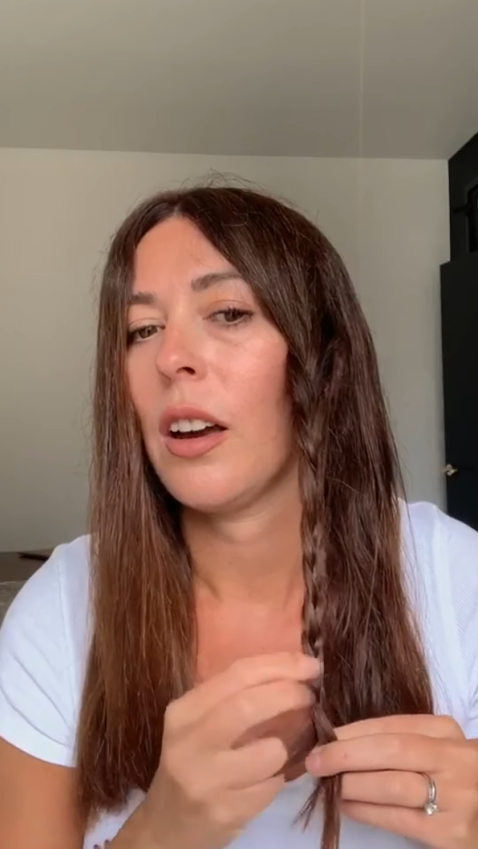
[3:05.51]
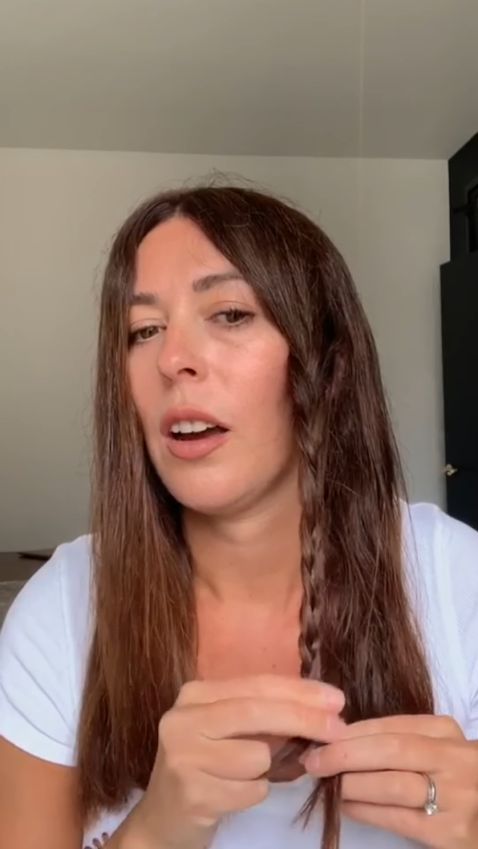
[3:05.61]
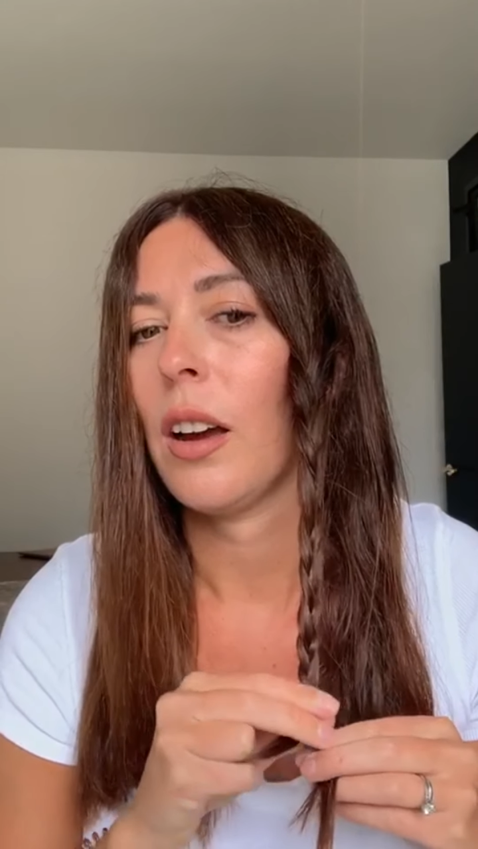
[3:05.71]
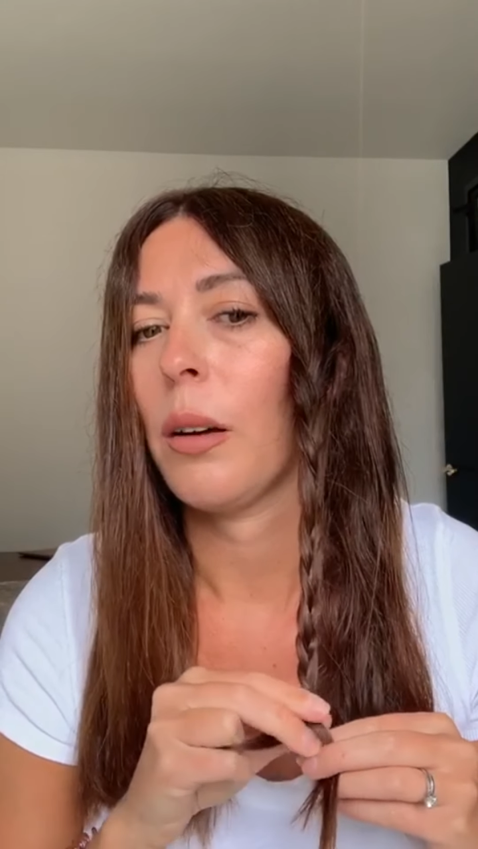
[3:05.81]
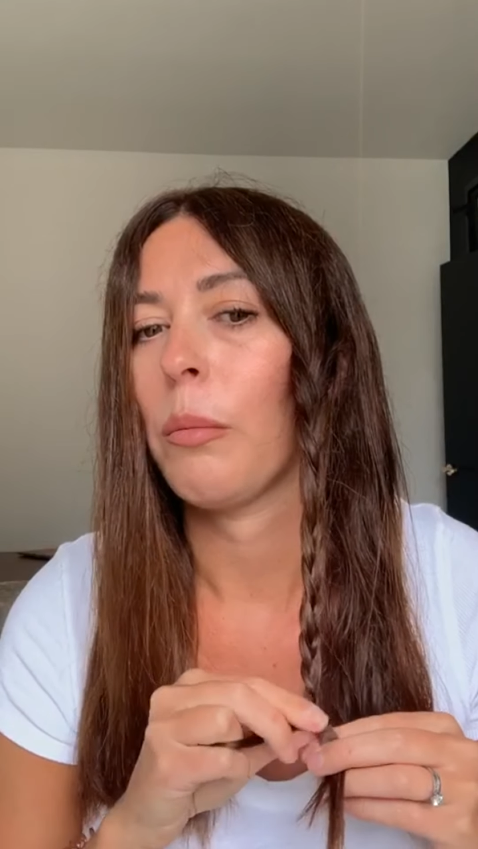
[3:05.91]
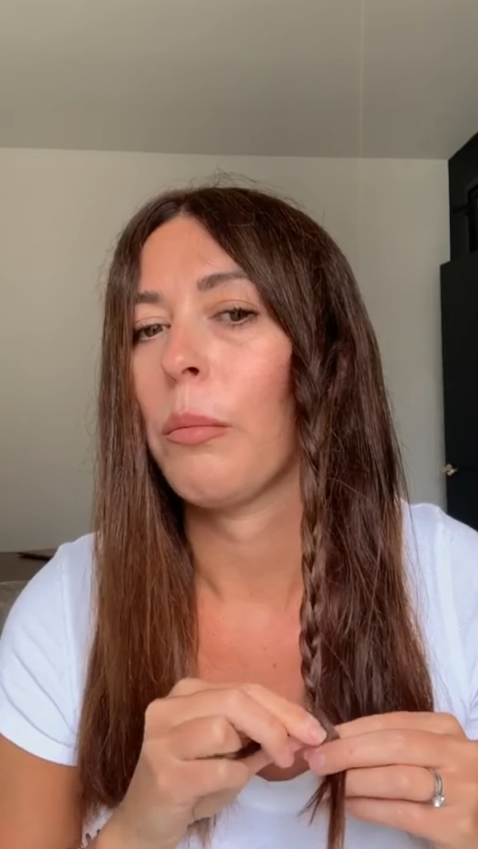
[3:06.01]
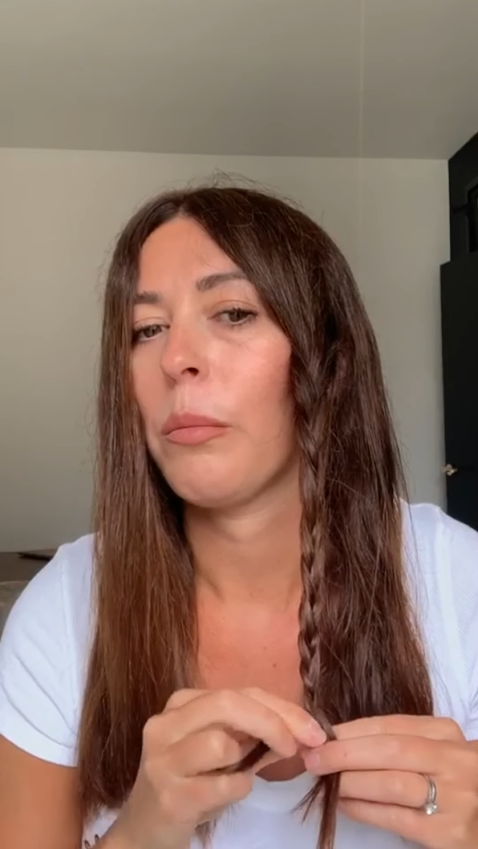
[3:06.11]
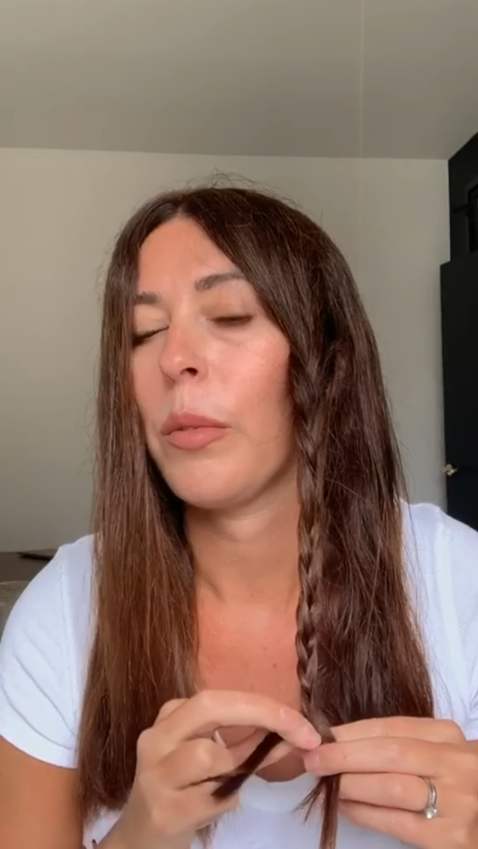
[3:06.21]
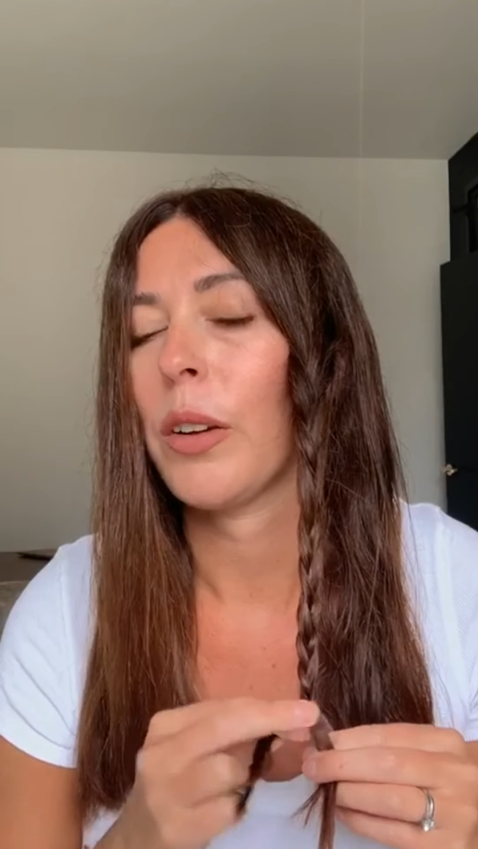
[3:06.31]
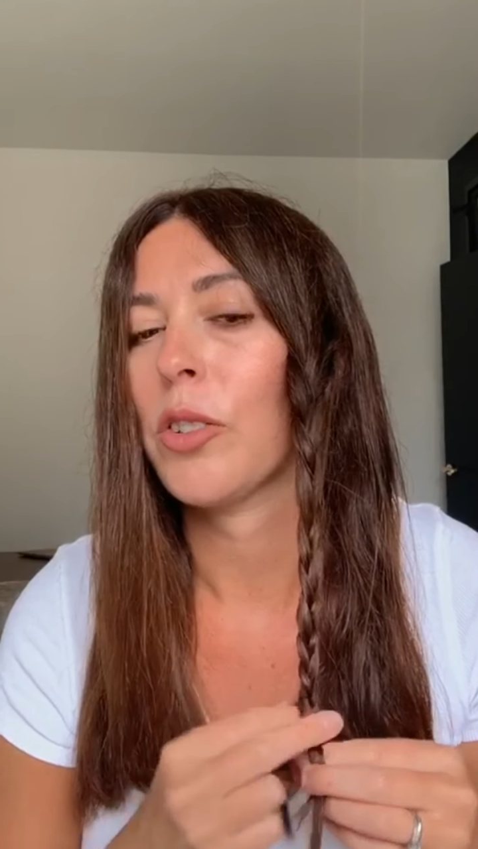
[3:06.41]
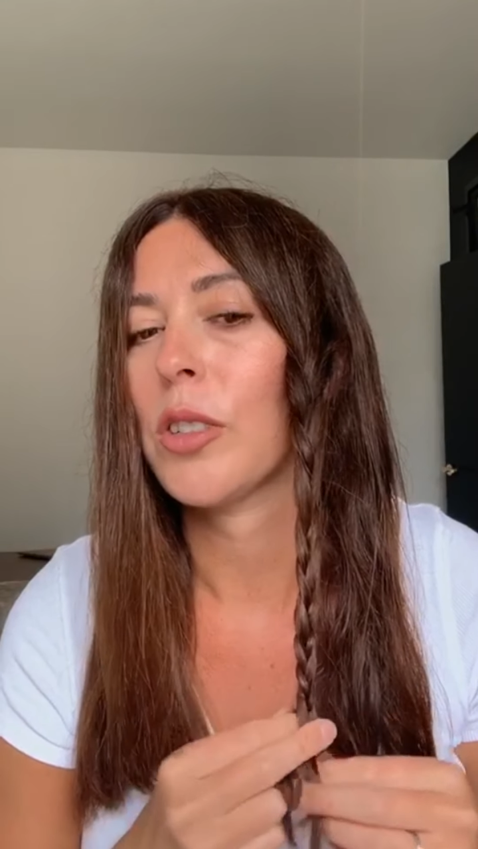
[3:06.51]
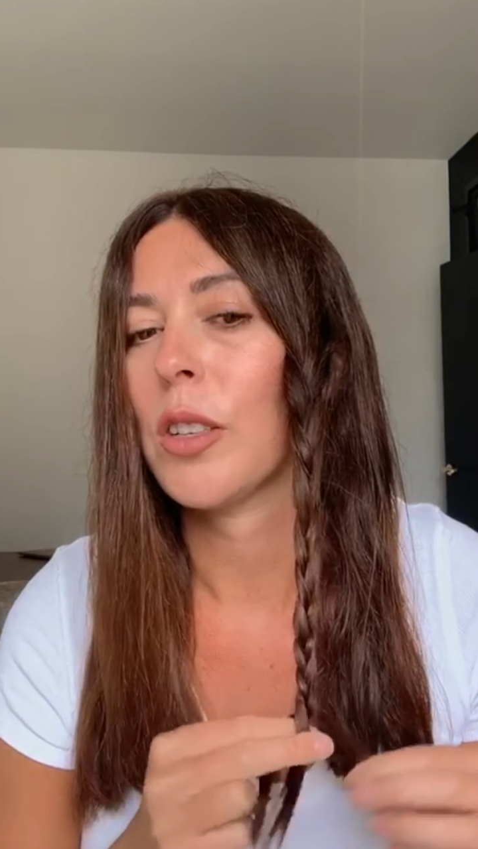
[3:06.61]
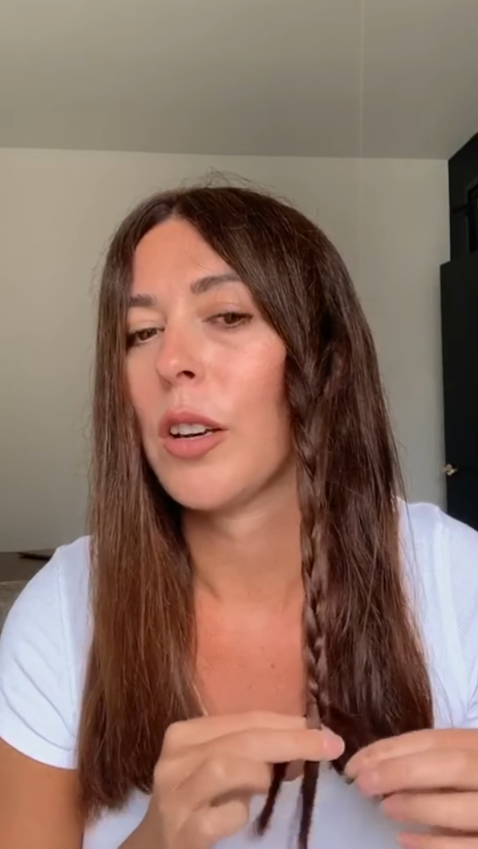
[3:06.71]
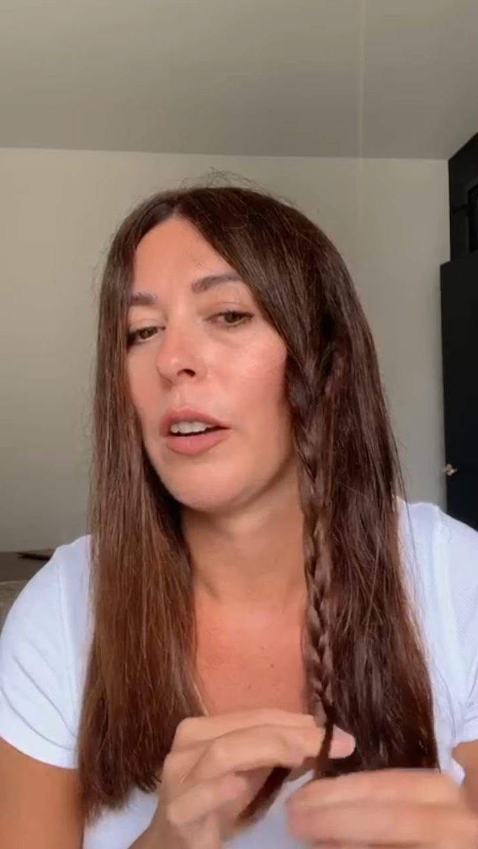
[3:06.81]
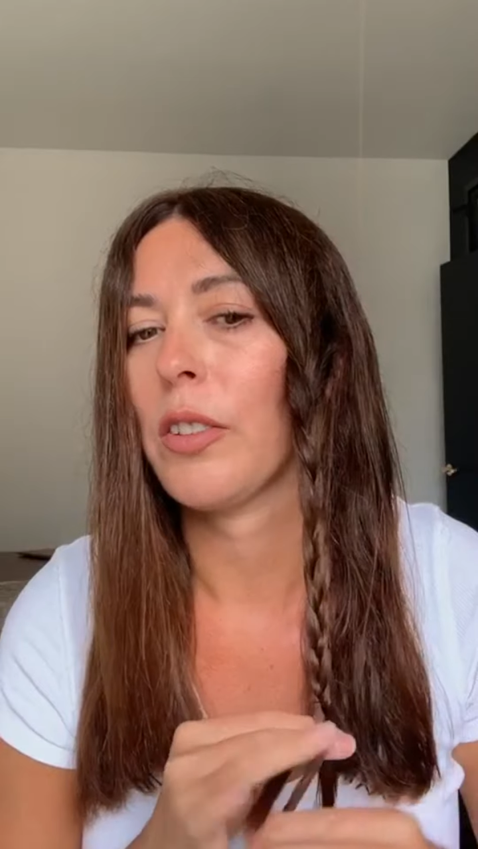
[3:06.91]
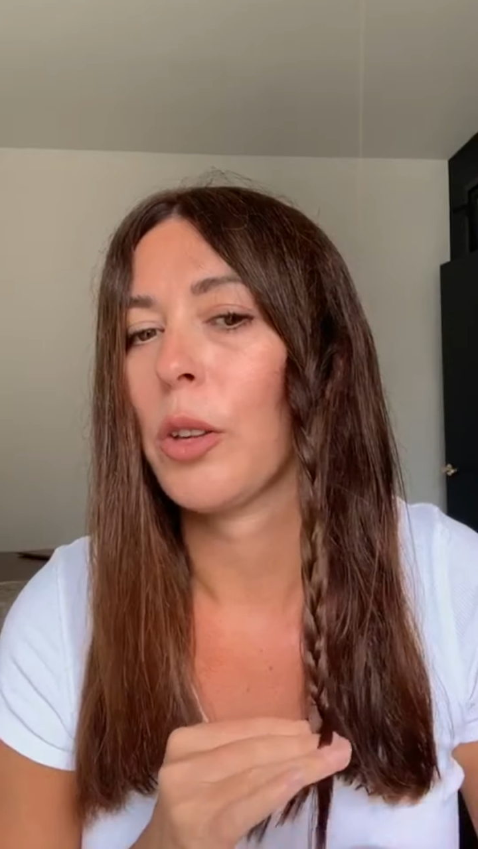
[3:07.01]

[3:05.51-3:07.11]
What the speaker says: I have a